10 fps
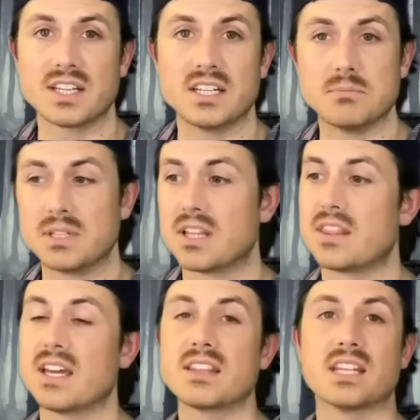It had been the
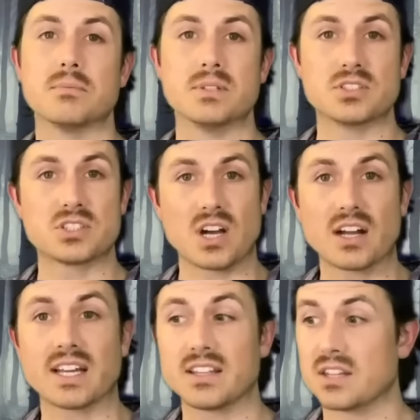thing that had been
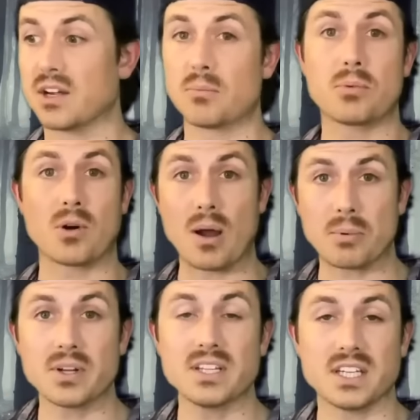stalking their
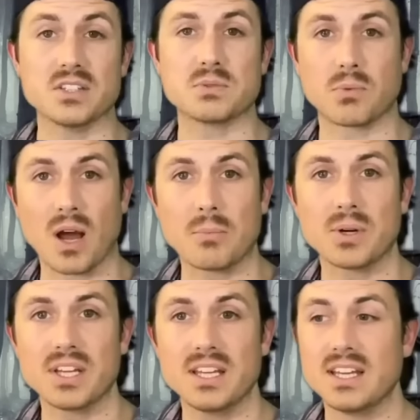property, Keith's
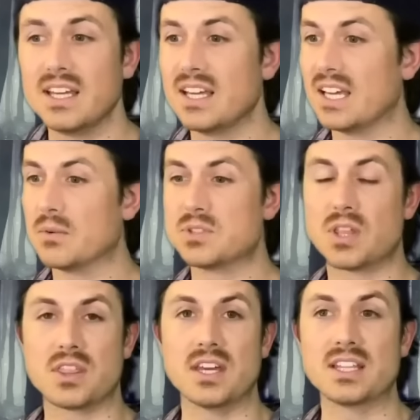property. It was the
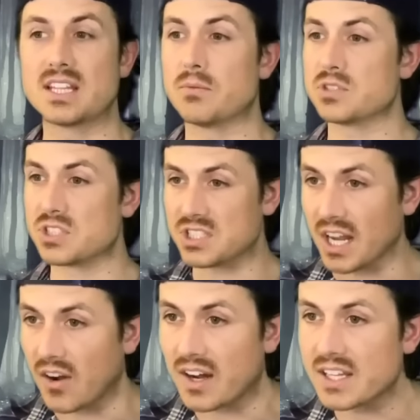thing that was
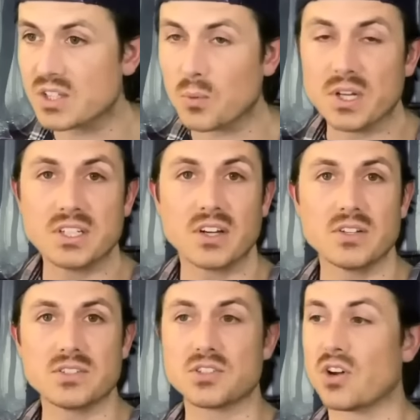staring in the
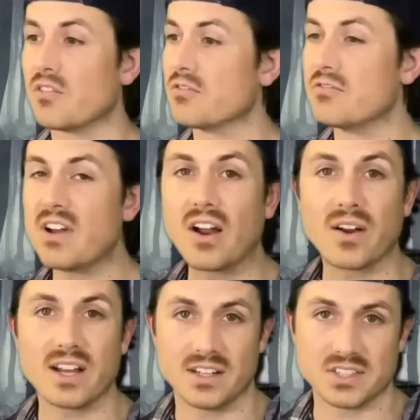windows. It's all
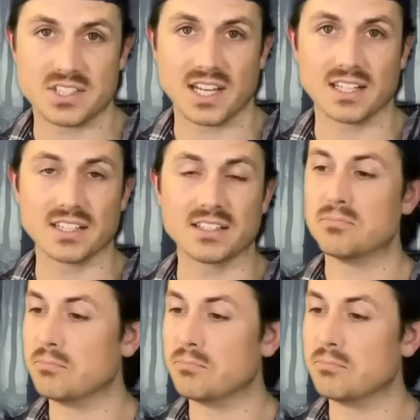very unsettling.